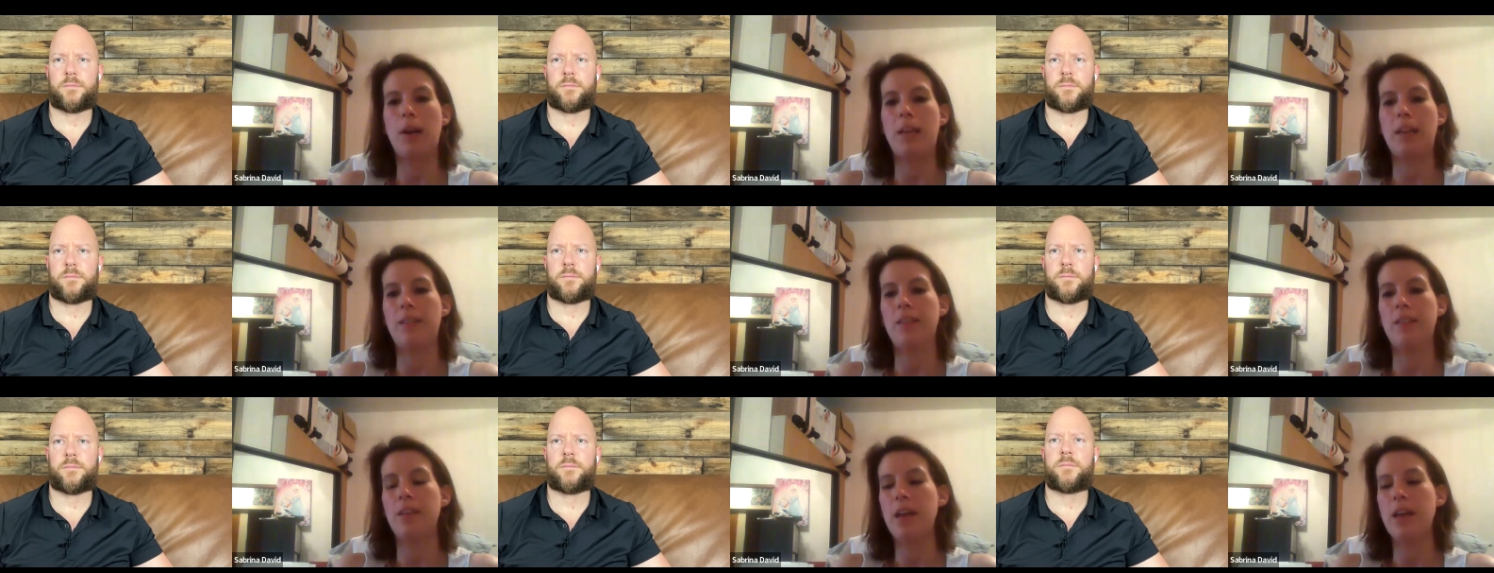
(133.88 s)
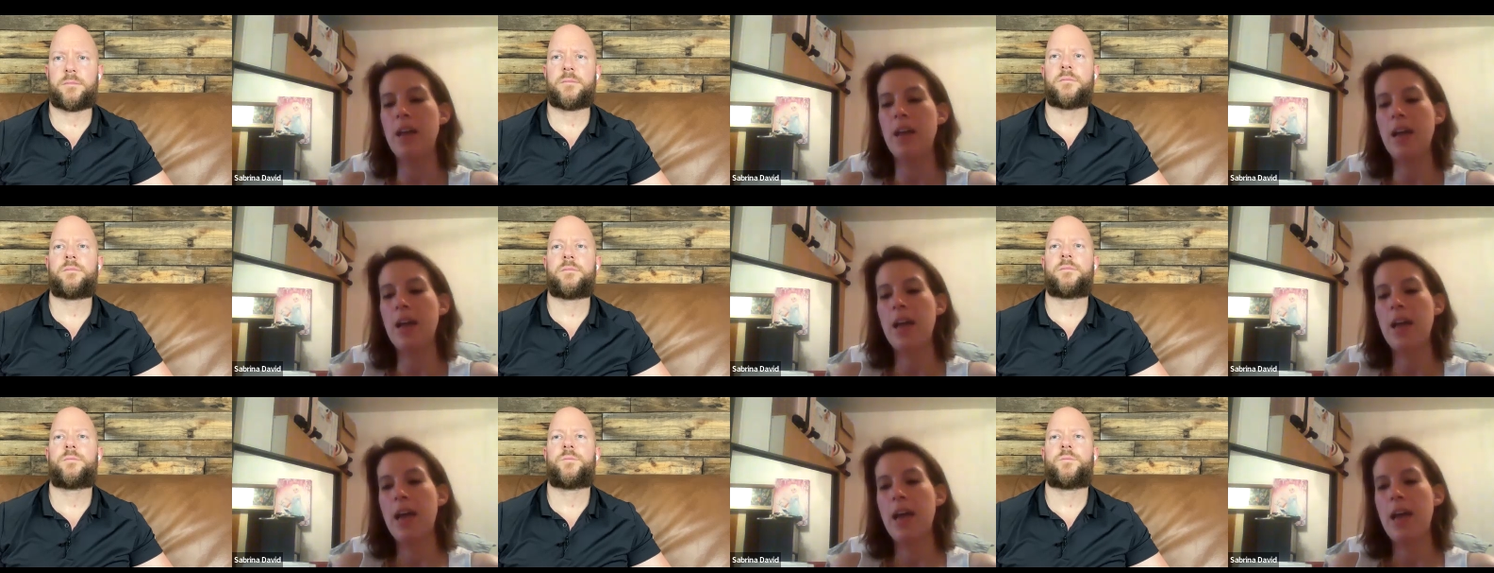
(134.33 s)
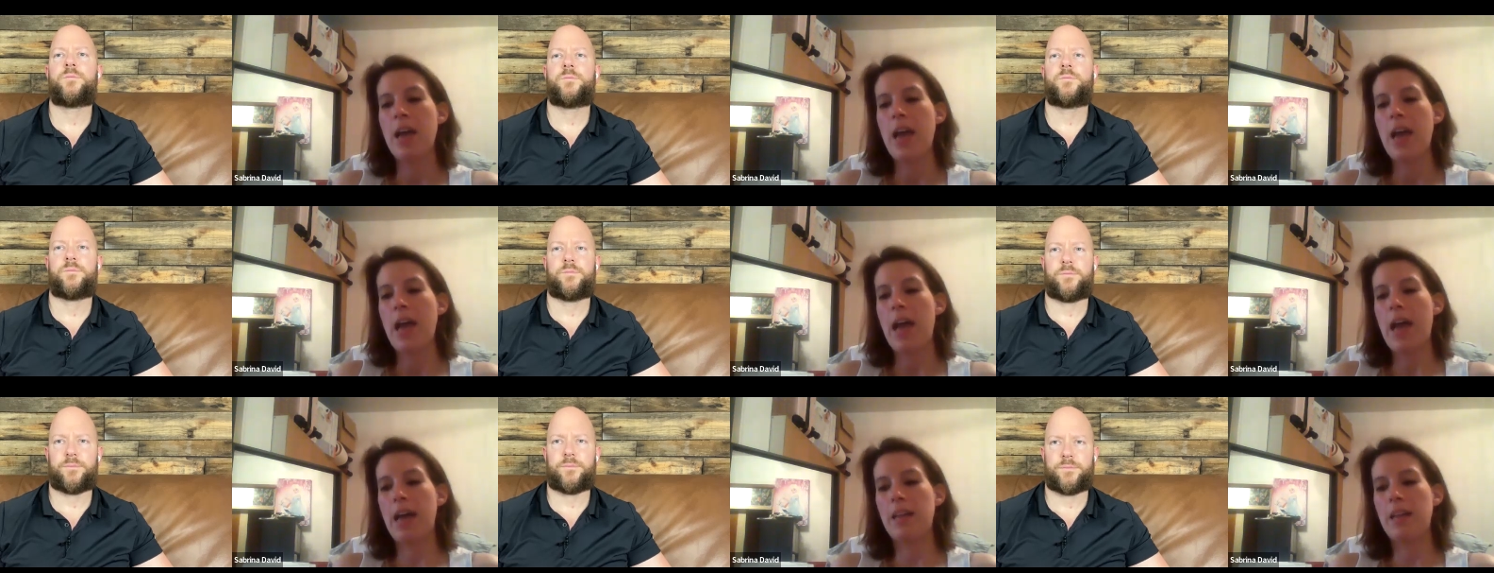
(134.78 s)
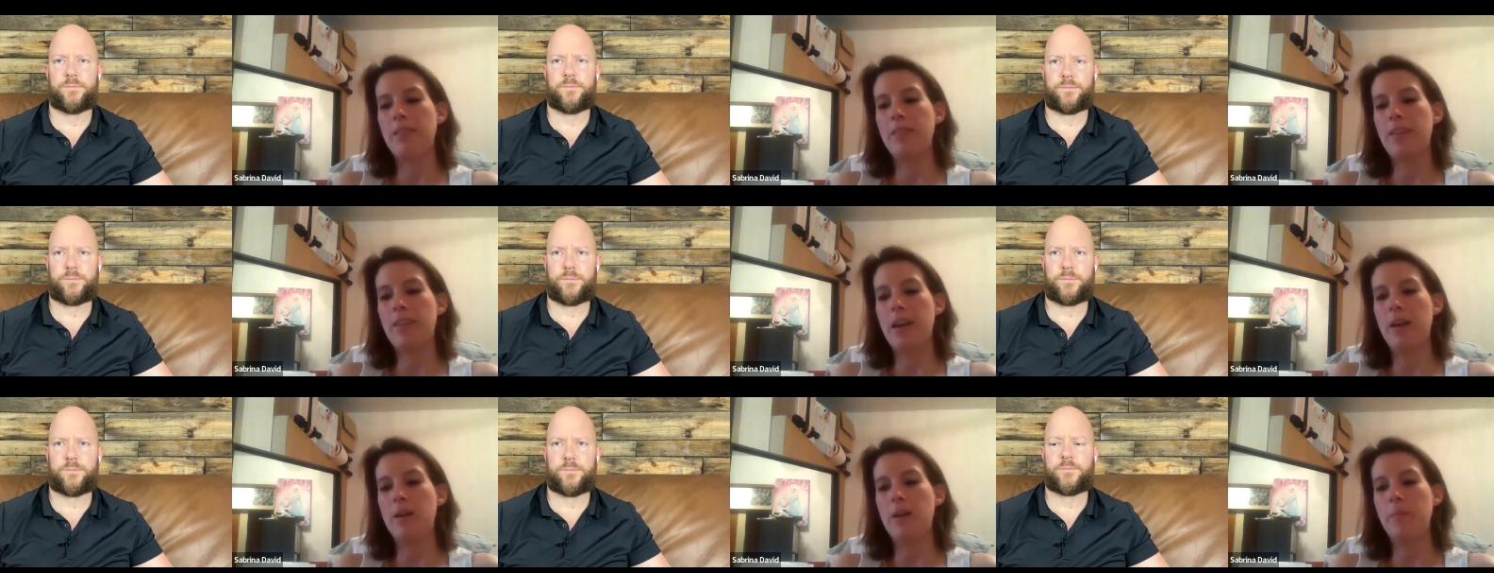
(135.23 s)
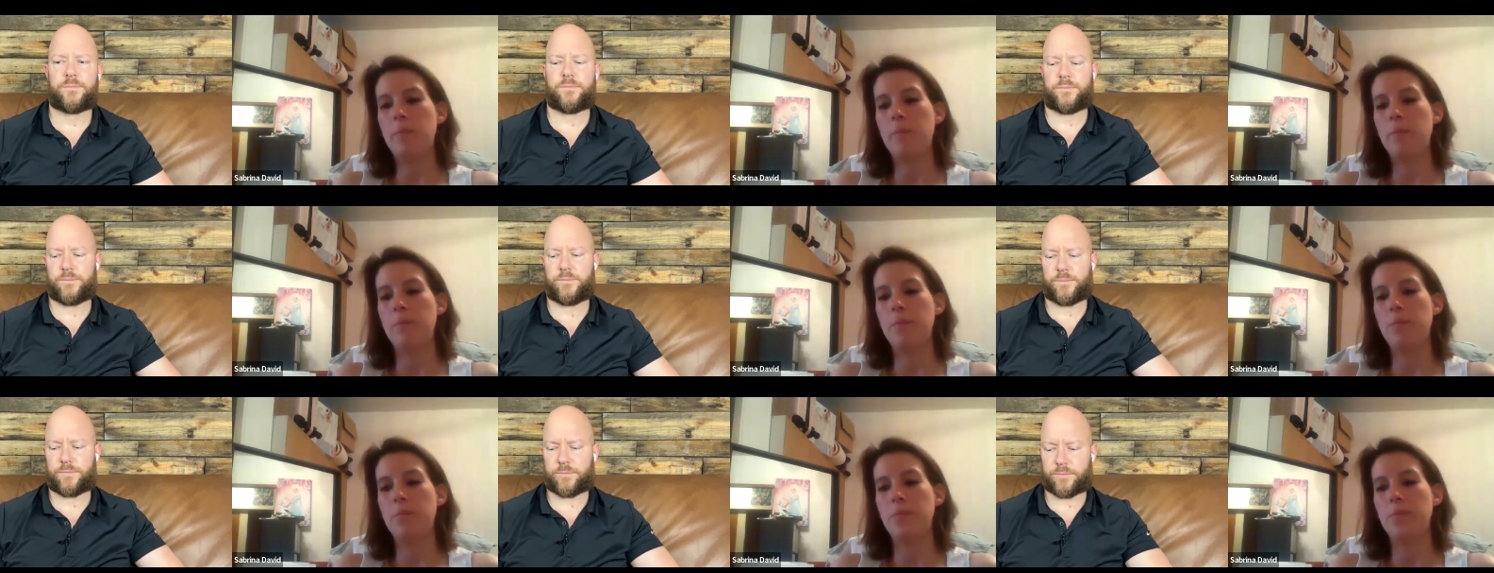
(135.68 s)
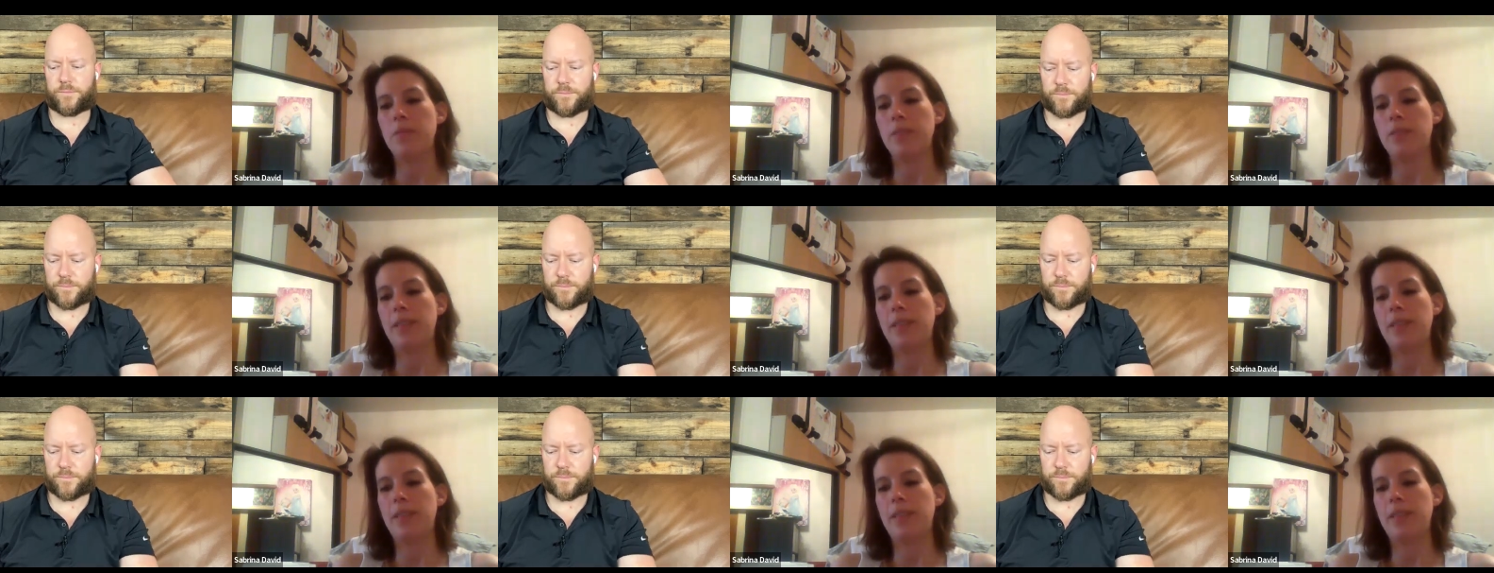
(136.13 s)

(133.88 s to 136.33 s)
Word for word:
Speaker 1: Berlin, and um,